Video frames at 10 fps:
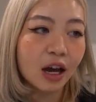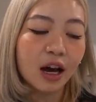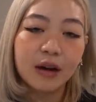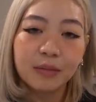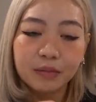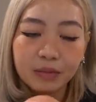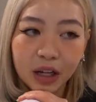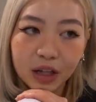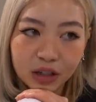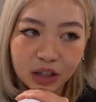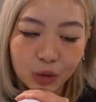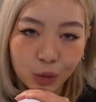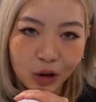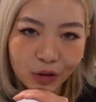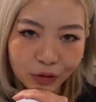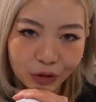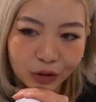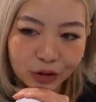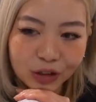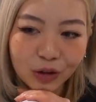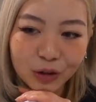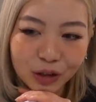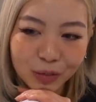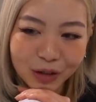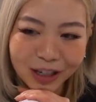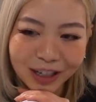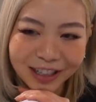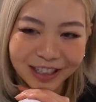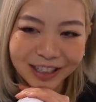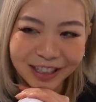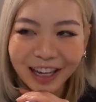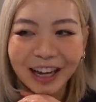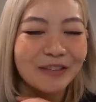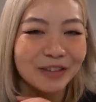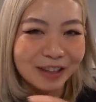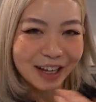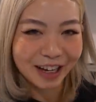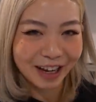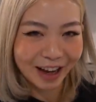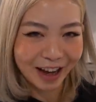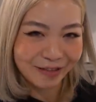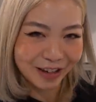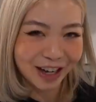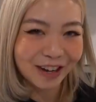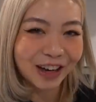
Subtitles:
LD waffles only because I feel like I have enough.